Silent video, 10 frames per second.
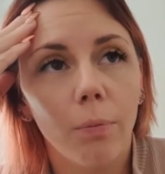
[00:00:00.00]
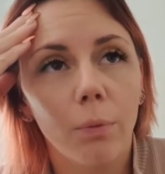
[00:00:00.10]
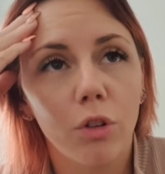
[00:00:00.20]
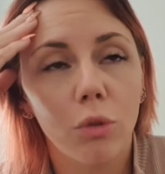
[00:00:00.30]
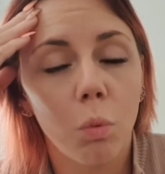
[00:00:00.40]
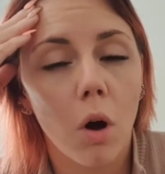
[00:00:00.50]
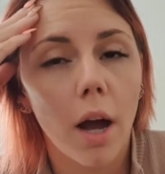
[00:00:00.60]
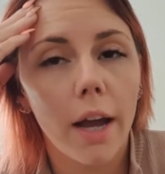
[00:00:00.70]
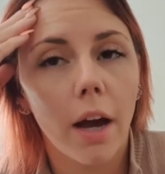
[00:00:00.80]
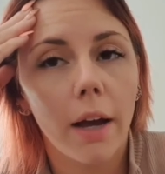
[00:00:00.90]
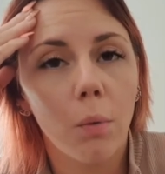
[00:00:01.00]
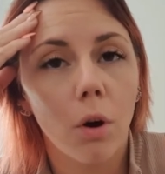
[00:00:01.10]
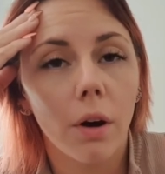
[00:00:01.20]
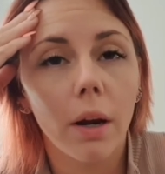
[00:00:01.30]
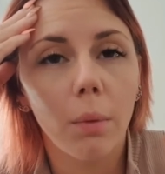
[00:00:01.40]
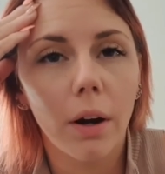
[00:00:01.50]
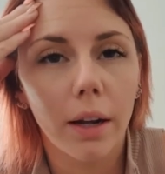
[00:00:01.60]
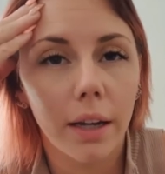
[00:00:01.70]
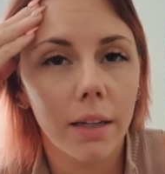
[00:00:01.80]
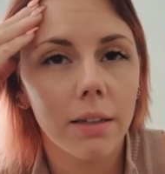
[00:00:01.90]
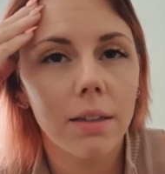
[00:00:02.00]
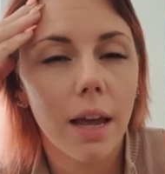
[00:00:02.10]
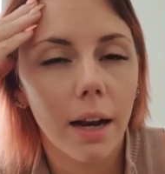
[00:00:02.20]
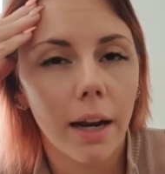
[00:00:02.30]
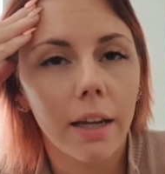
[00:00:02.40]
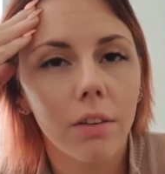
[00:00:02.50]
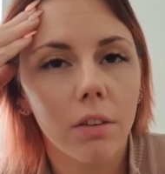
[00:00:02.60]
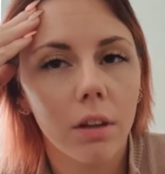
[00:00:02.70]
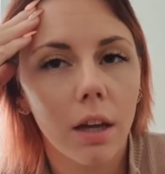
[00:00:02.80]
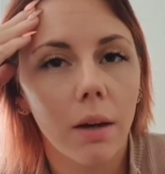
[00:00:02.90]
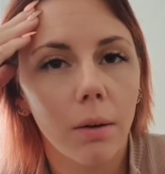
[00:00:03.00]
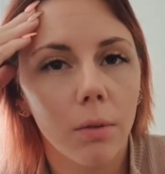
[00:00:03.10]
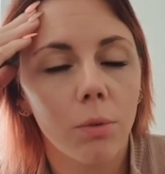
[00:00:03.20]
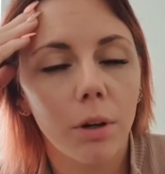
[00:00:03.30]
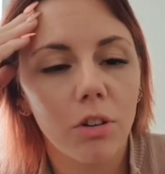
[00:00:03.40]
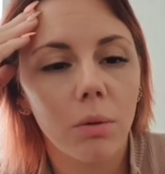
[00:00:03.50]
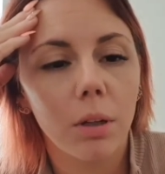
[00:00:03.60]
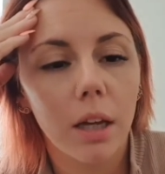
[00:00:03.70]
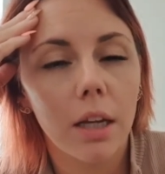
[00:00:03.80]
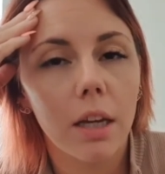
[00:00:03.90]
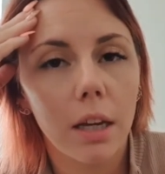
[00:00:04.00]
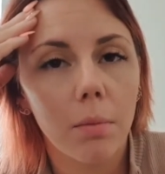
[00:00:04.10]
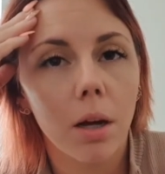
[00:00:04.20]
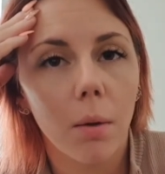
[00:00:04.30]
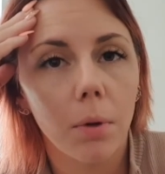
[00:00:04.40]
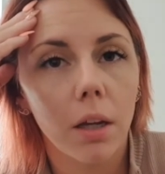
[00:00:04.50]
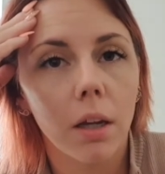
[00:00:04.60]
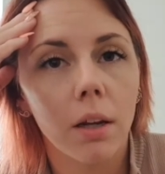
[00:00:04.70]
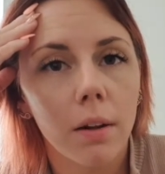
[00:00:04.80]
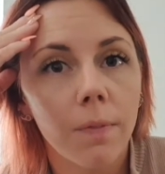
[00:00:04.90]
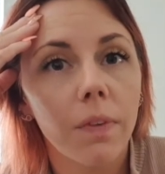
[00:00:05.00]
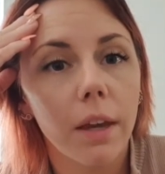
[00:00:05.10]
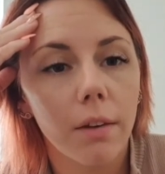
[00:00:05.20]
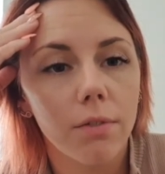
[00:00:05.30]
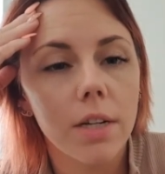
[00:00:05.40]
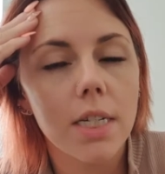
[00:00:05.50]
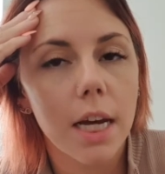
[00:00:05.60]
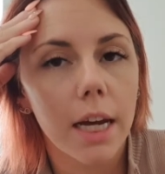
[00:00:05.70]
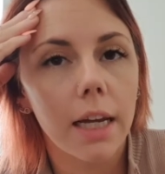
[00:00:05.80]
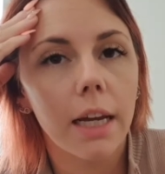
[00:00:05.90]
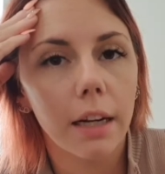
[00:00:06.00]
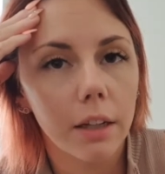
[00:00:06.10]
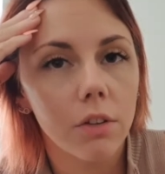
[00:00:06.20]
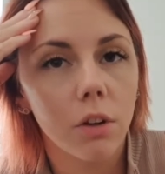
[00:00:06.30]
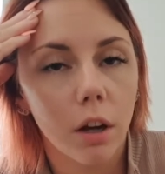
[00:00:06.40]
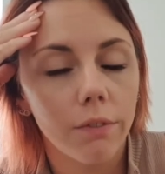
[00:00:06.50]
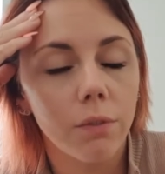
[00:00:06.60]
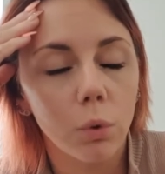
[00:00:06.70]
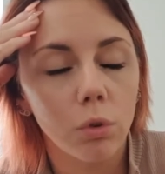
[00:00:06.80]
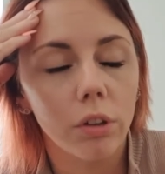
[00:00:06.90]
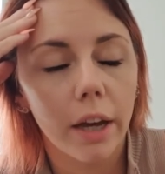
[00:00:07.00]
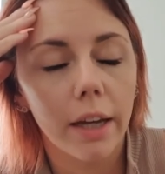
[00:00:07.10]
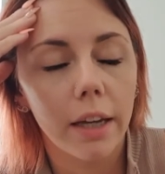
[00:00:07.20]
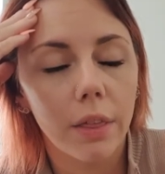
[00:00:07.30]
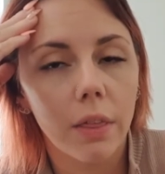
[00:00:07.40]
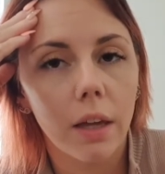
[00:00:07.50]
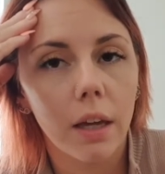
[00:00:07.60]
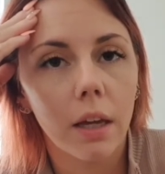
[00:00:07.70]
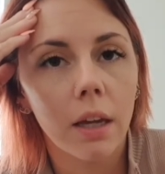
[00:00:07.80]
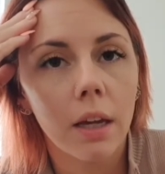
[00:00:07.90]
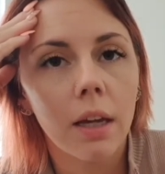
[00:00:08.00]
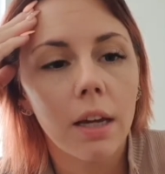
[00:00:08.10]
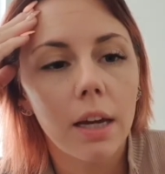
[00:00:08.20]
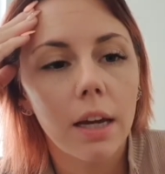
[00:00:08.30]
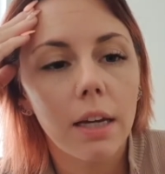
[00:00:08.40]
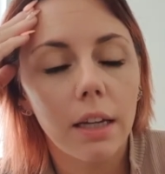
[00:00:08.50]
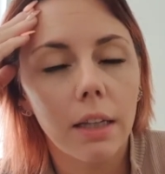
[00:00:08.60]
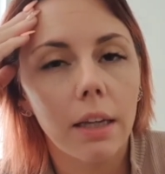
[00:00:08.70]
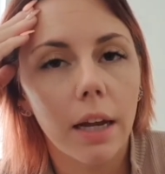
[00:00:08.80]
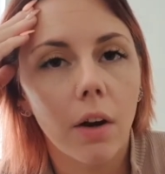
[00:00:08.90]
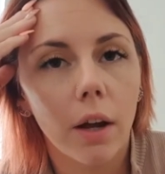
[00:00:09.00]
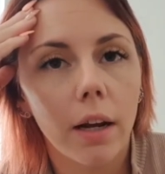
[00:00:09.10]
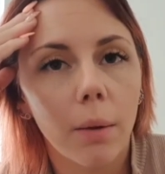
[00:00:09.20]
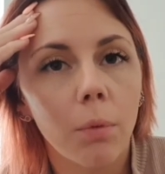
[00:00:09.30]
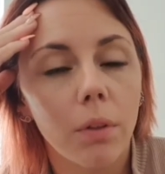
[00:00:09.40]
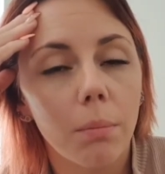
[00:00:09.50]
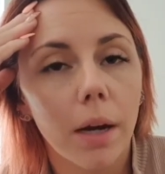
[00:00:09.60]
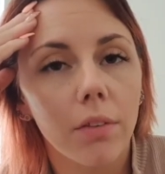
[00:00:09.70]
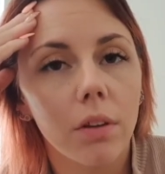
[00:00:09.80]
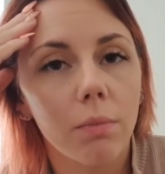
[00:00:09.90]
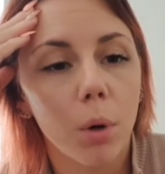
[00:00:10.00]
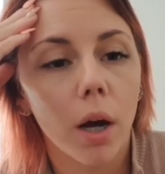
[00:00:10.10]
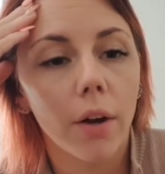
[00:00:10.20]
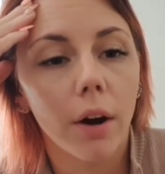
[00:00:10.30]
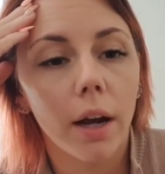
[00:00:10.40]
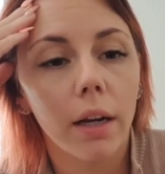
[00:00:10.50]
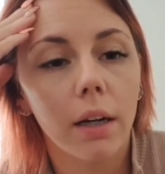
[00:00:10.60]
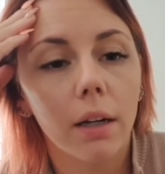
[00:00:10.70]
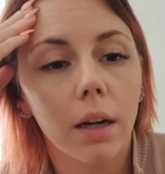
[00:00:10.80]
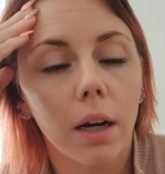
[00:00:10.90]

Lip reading: Which is why I worry when I get headaches and especially when they keep coming every day and it's a full day thing. In the end, I end up with a massive migraine,